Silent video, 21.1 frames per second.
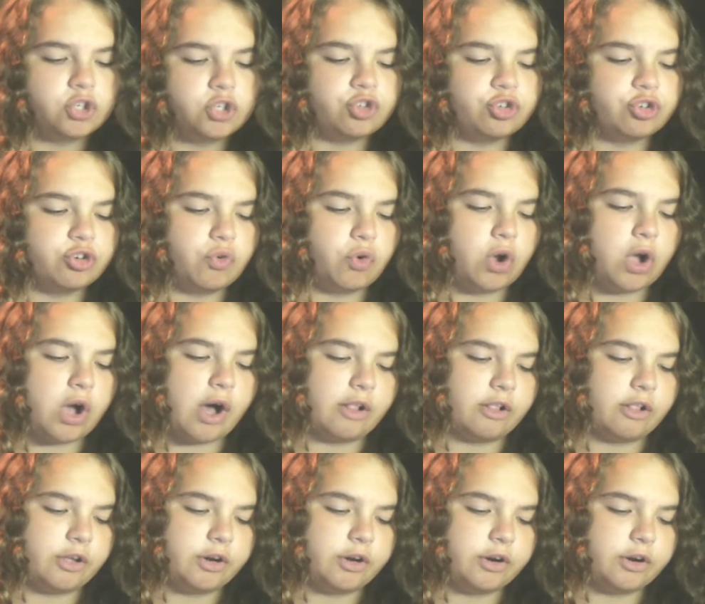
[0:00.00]
true
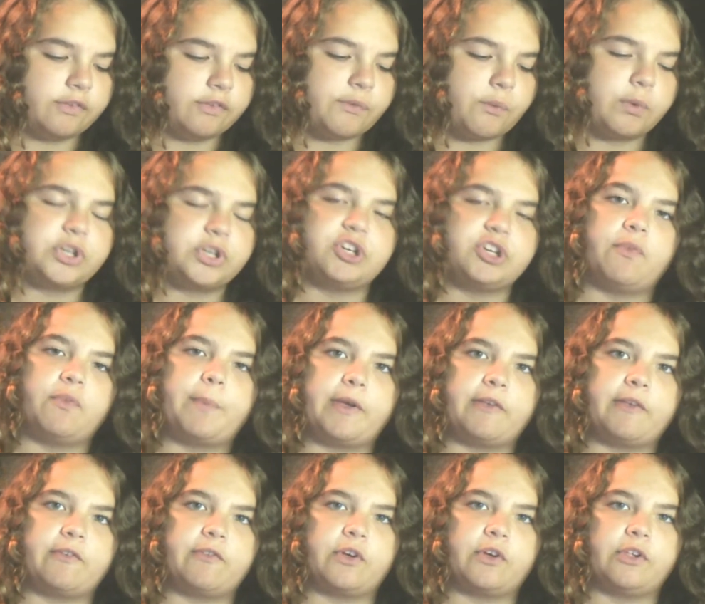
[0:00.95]
colors, which is
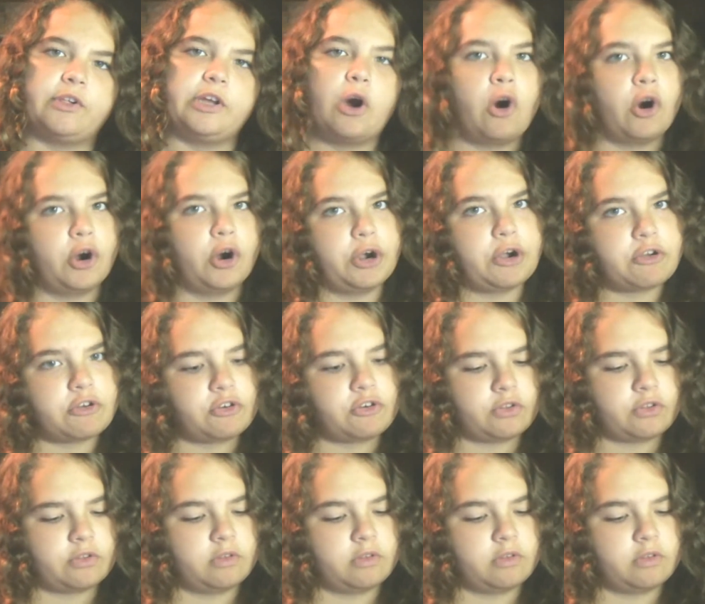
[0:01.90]
basically art.